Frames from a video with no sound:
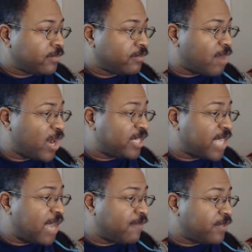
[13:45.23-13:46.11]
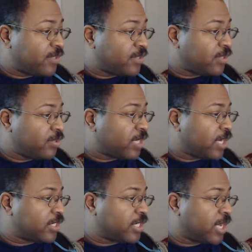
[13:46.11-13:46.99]
Mike Davis, 2
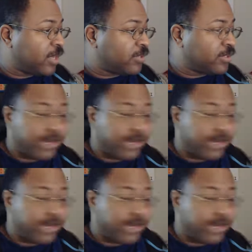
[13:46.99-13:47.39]
touchdowns,